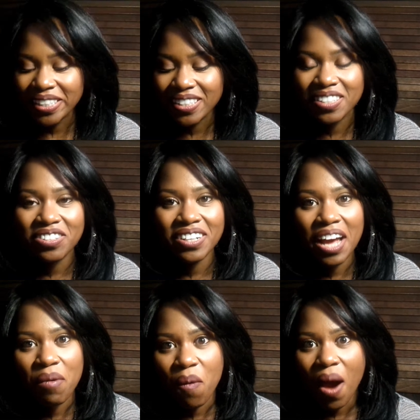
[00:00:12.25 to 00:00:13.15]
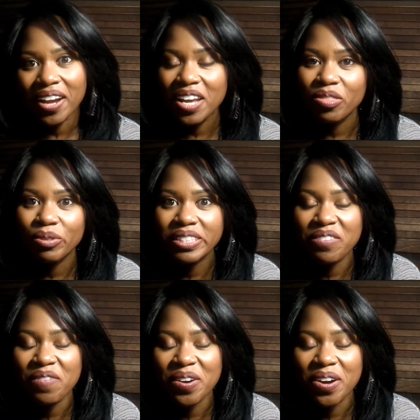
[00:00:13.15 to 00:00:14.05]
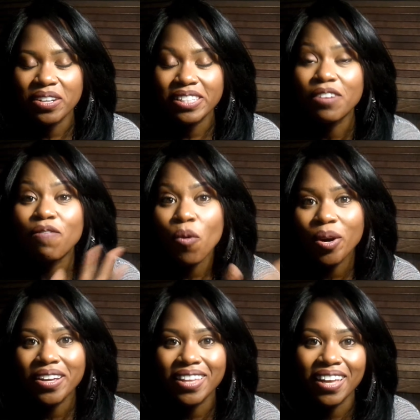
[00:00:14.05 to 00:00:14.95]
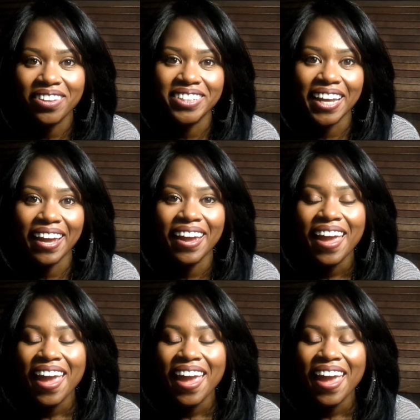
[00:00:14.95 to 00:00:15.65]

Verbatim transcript: sister and I were walking through Sephora, the other day